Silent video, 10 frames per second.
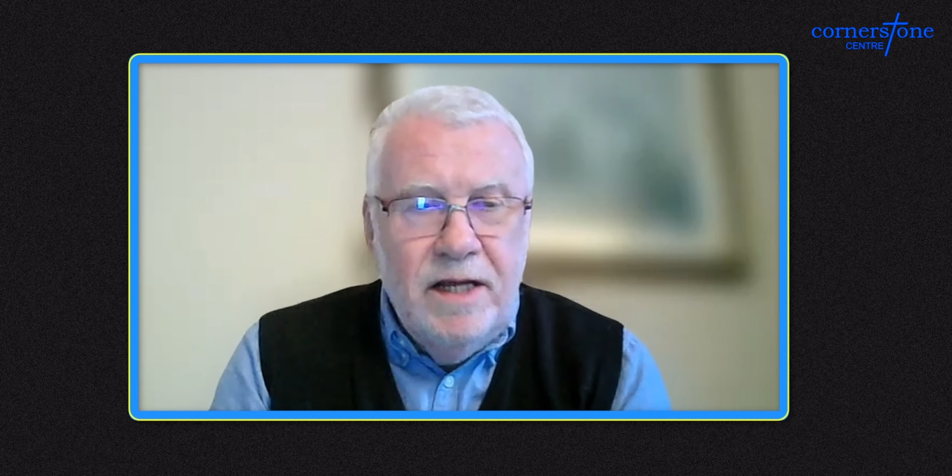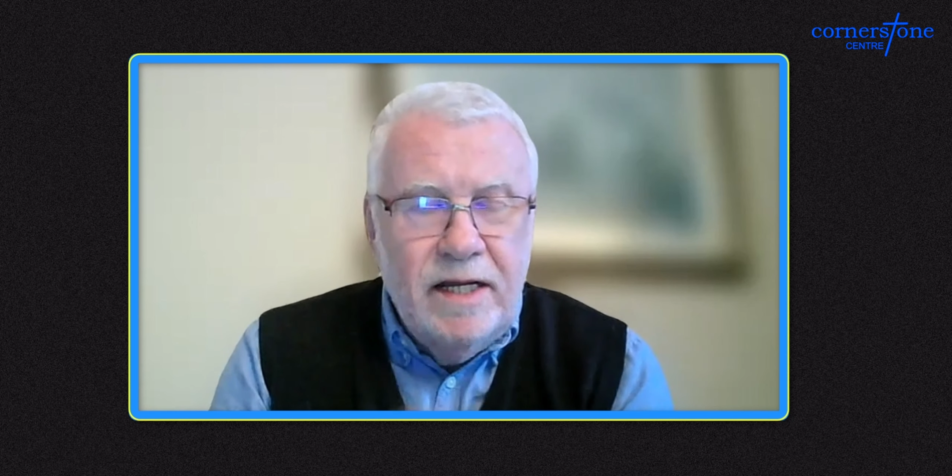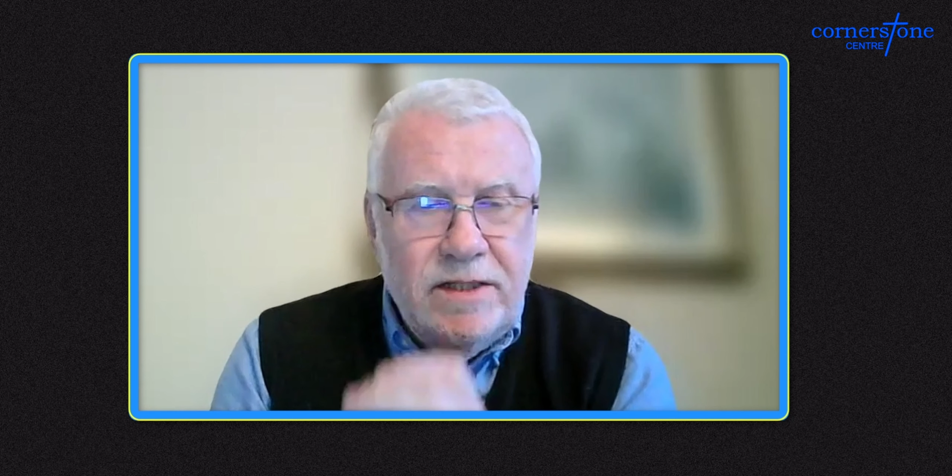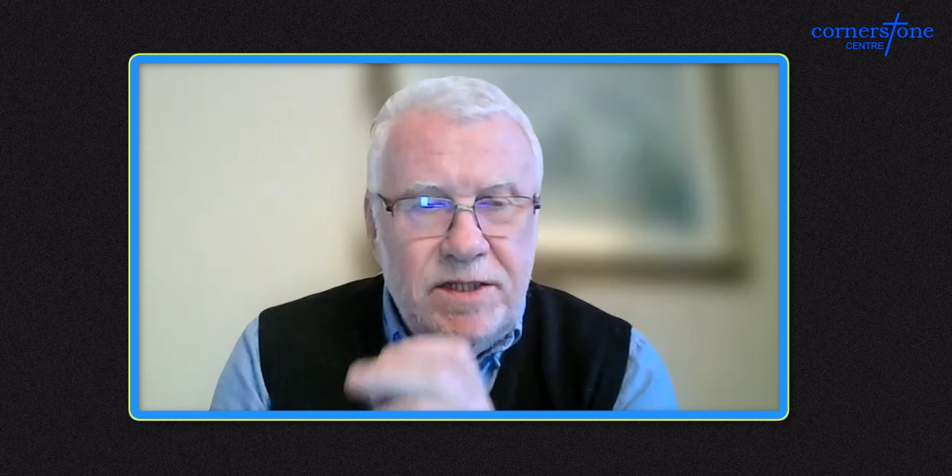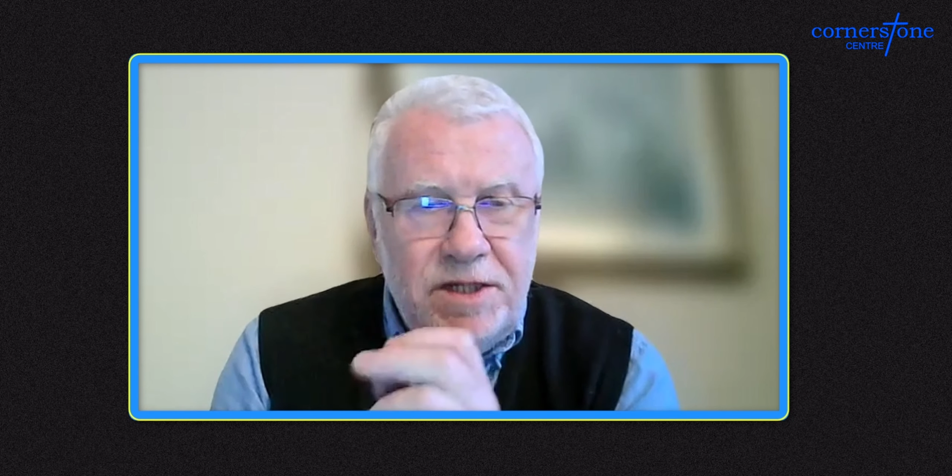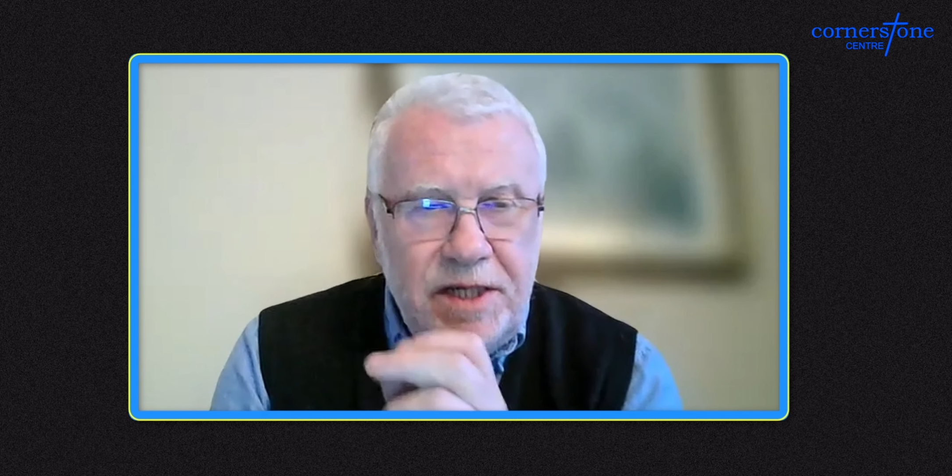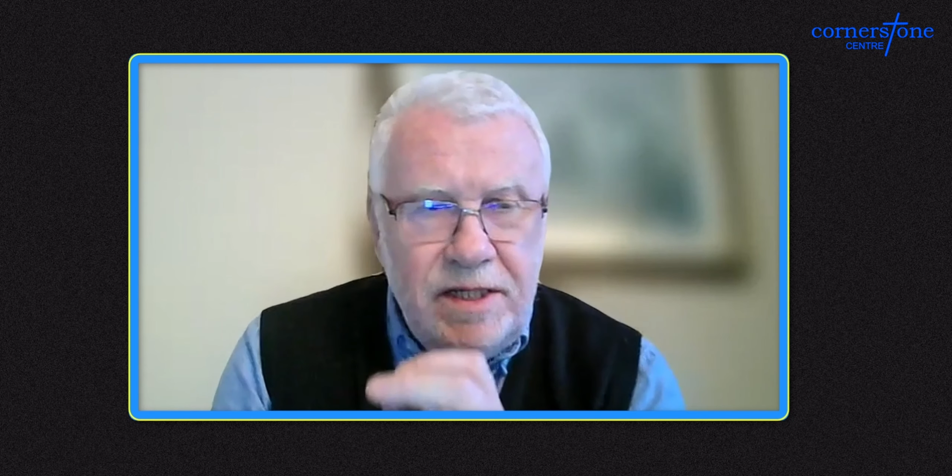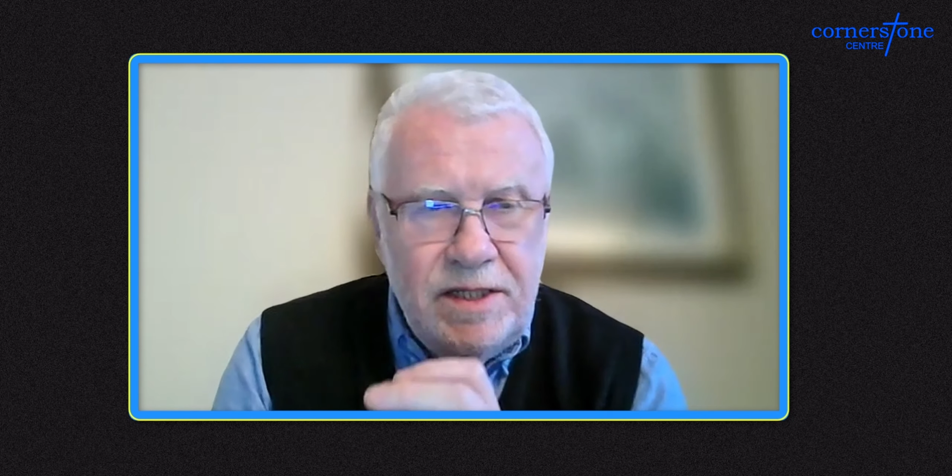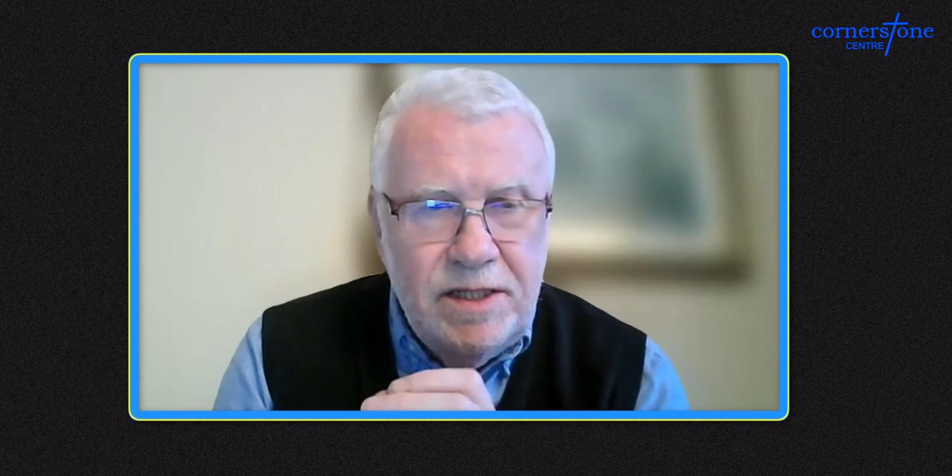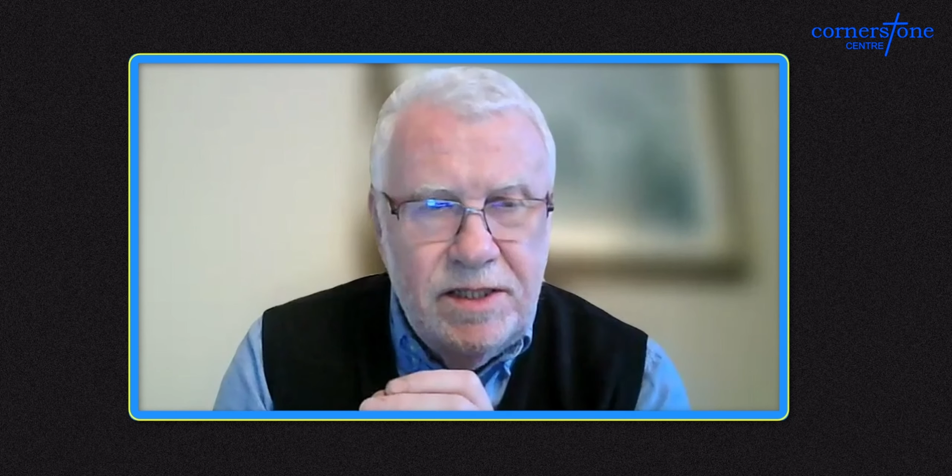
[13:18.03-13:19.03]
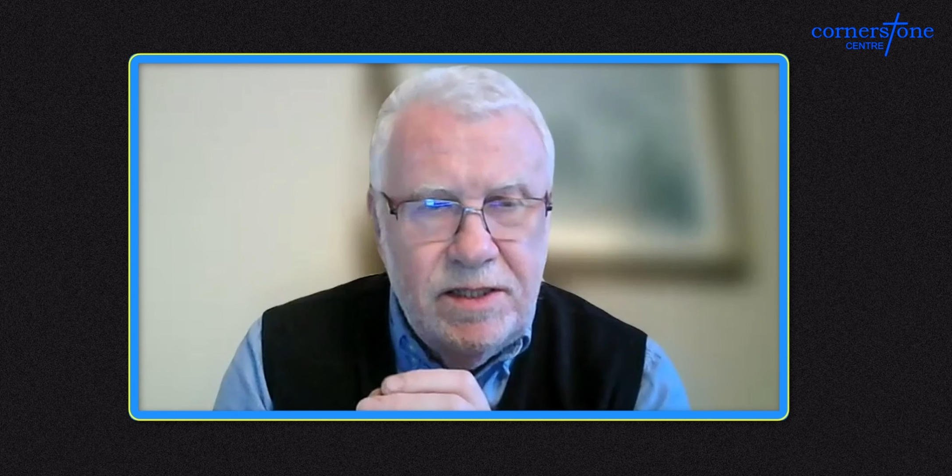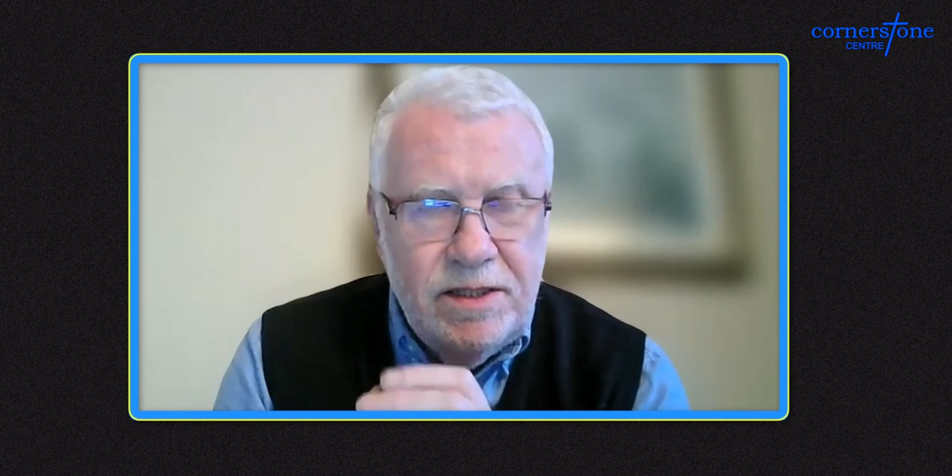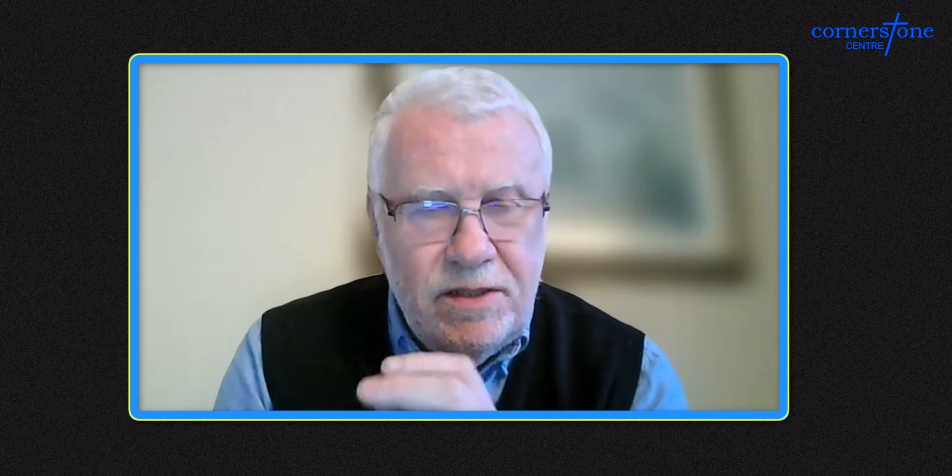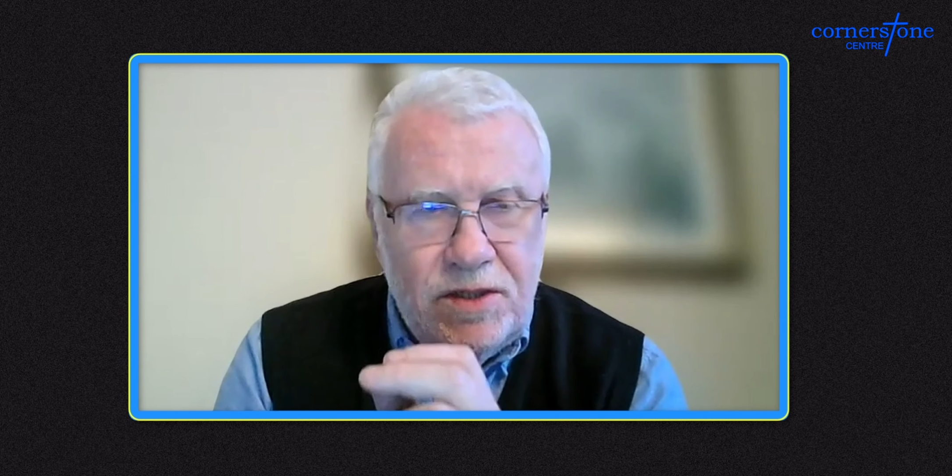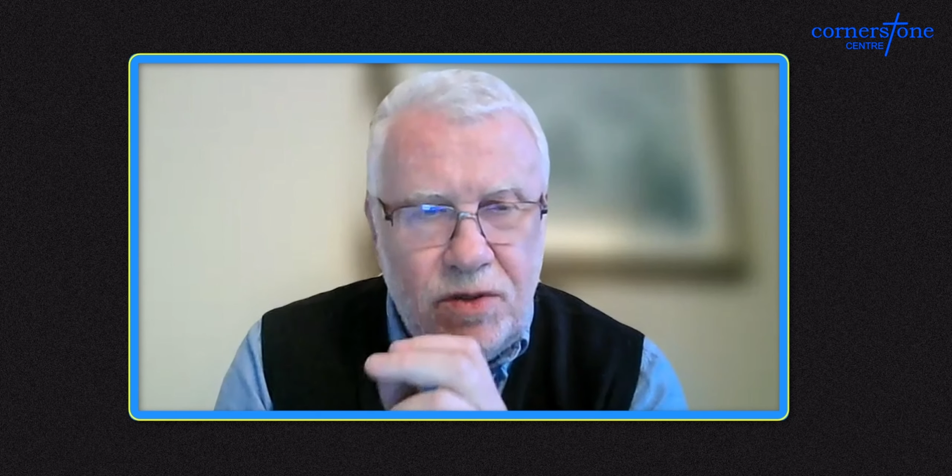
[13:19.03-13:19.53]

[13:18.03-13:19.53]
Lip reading: And Jesus